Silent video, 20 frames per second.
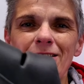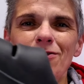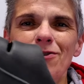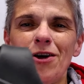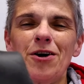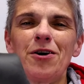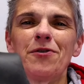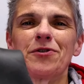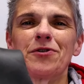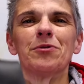
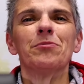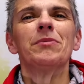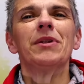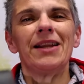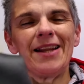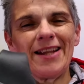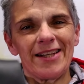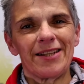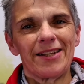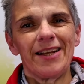Let's look
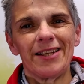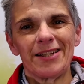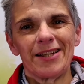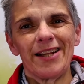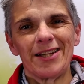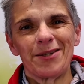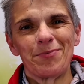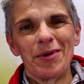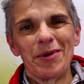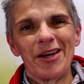after them.
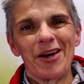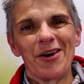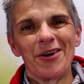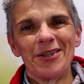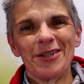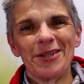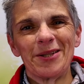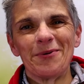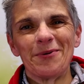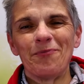Let's be
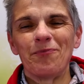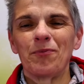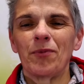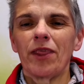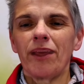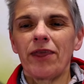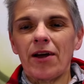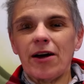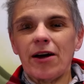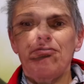kind to them.
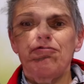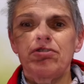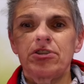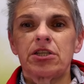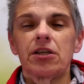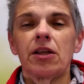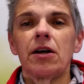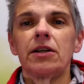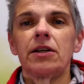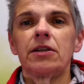Recovery
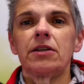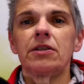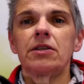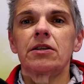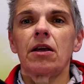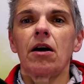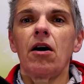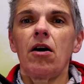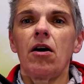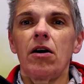sliders
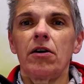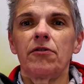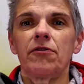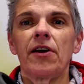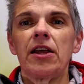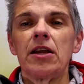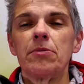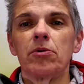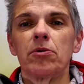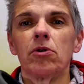are
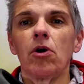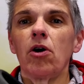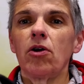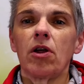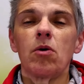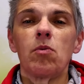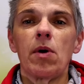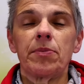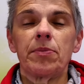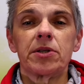available on
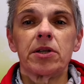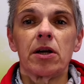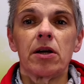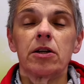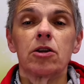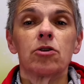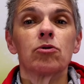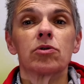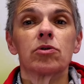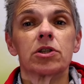our website
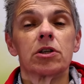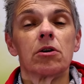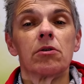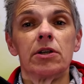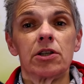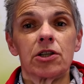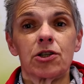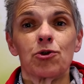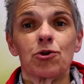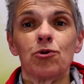and also in
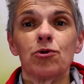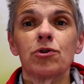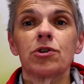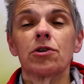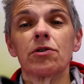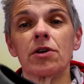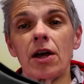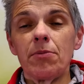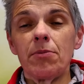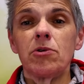store. So
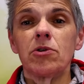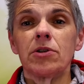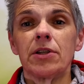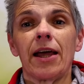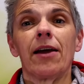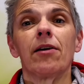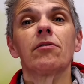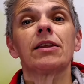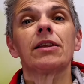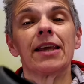come on
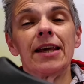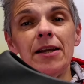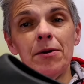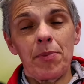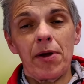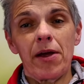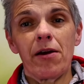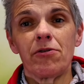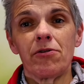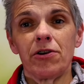down, get a
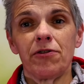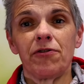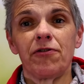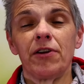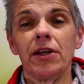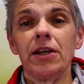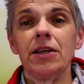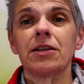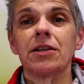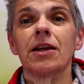pair on your
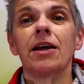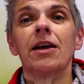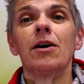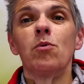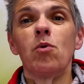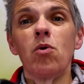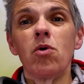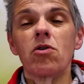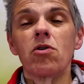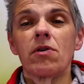feet,
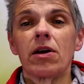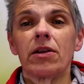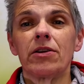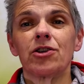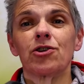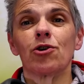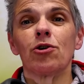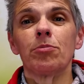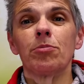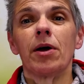walk around the
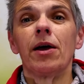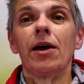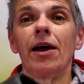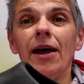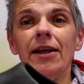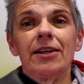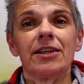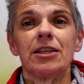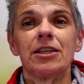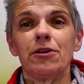shop
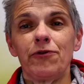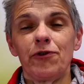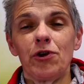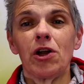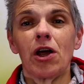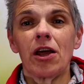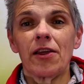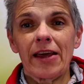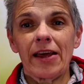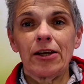and see if you
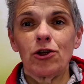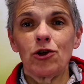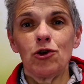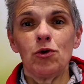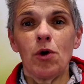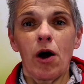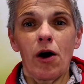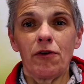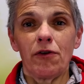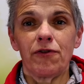like that
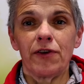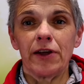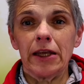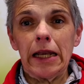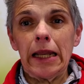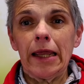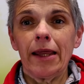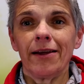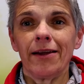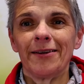ooh-ah
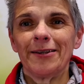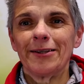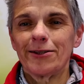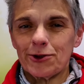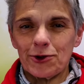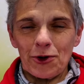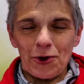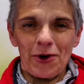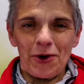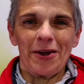feeling.
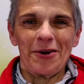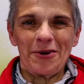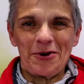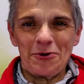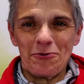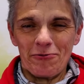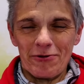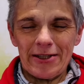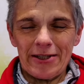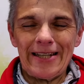Sorry, I
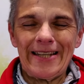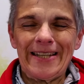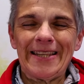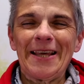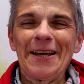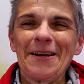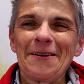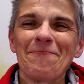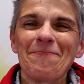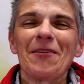couldn't resist
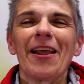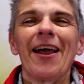that.